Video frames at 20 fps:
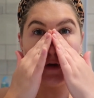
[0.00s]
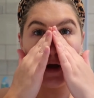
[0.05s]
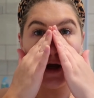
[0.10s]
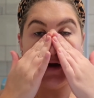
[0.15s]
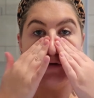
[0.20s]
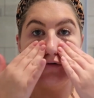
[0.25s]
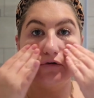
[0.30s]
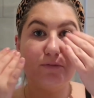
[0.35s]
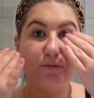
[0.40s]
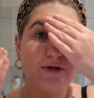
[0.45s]

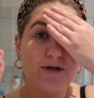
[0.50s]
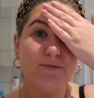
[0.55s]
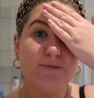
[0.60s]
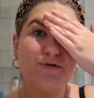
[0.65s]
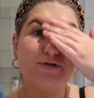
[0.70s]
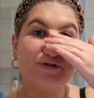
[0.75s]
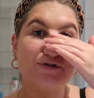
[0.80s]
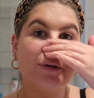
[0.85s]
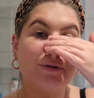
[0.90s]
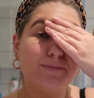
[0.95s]
I normally
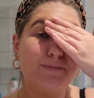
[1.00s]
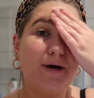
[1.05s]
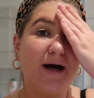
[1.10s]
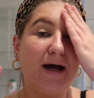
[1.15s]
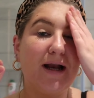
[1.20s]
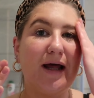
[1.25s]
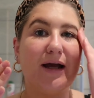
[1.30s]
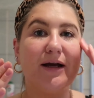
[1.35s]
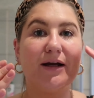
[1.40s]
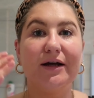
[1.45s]
would do
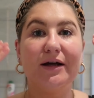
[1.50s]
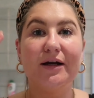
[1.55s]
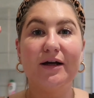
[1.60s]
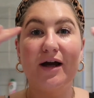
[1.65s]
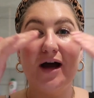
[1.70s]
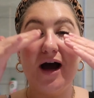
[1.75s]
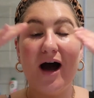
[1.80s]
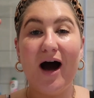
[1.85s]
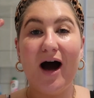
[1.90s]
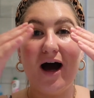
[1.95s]
my like
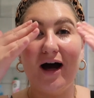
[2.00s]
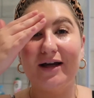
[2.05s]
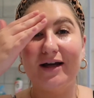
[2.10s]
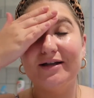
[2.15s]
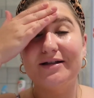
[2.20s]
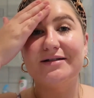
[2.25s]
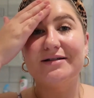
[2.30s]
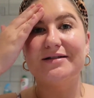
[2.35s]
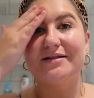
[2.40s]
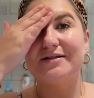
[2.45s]

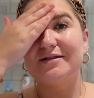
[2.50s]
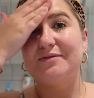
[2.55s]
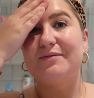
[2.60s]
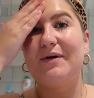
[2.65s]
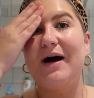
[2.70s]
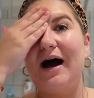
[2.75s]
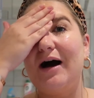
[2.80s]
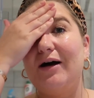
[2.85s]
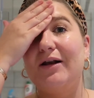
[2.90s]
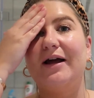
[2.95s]
eyes as
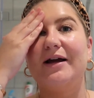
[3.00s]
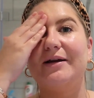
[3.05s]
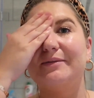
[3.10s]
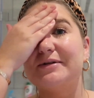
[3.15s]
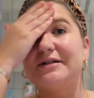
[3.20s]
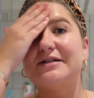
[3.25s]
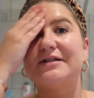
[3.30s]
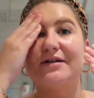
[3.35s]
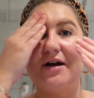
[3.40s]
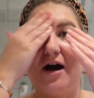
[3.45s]
well, like
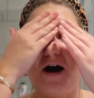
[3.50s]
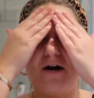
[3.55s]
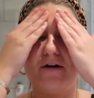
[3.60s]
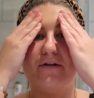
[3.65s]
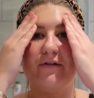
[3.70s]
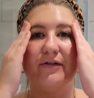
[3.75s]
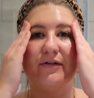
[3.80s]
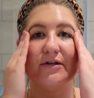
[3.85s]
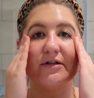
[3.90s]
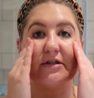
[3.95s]

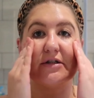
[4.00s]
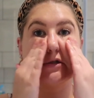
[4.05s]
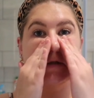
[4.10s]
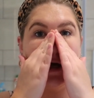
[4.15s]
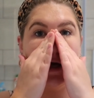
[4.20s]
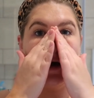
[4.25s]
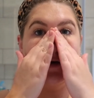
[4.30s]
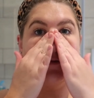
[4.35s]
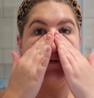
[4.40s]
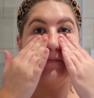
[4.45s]
mascara and
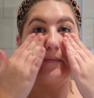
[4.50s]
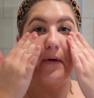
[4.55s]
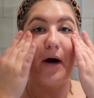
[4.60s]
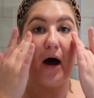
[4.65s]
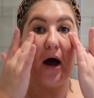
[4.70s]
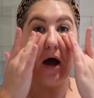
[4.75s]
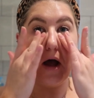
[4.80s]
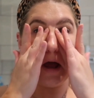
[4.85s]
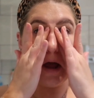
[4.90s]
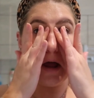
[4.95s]
stuff,
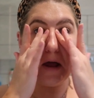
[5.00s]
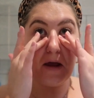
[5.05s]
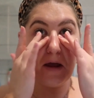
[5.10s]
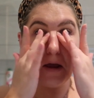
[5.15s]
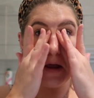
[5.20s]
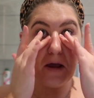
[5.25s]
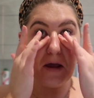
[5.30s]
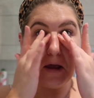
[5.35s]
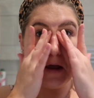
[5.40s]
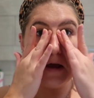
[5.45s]
but
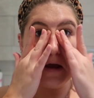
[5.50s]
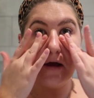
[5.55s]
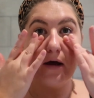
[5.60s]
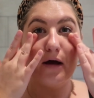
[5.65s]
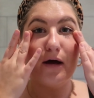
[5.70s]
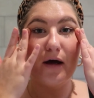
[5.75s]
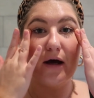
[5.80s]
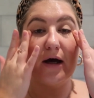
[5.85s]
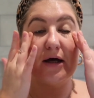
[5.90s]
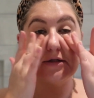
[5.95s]

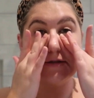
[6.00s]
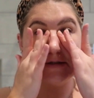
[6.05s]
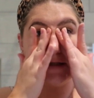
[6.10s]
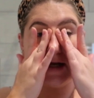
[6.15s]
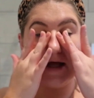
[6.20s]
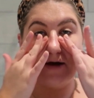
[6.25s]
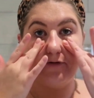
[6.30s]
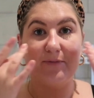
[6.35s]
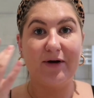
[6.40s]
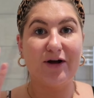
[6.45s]
I
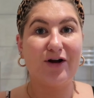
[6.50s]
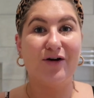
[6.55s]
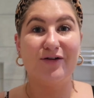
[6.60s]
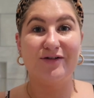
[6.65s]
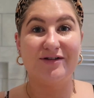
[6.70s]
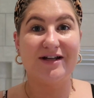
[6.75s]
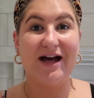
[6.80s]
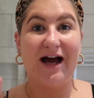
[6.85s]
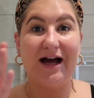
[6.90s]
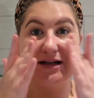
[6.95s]
still have my
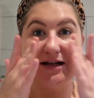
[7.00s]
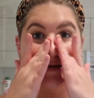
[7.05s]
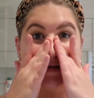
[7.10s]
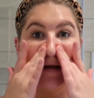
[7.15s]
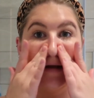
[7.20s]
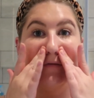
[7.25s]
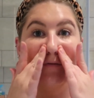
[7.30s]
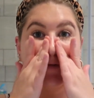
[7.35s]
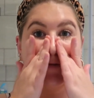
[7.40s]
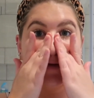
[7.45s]
contacts
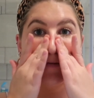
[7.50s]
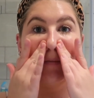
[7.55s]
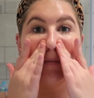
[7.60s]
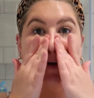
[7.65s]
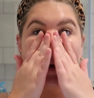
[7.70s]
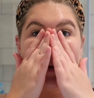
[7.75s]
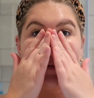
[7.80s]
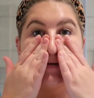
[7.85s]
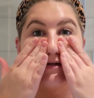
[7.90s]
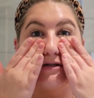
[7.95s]
in for the
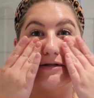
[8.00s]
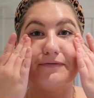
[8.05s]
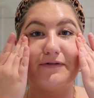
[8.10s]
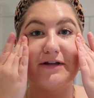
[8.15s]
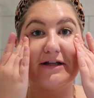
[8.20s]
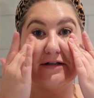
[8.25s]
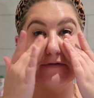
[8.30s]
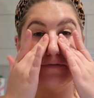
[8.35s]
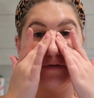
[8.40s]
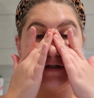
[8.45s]
purpose of
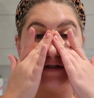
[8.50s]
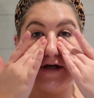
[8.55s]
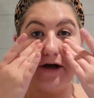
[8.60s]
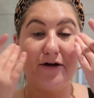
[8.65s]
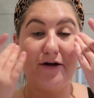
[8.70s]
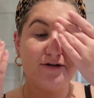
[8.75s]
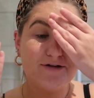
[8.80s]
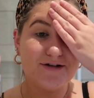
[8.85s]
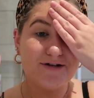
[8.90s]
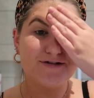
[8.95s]
this
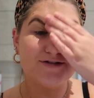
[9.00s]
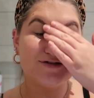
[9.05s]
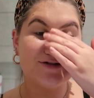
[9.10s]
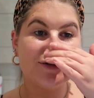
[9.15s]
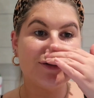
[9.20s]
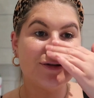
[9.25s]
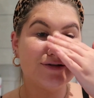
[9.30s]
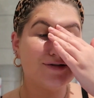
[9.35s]
video, because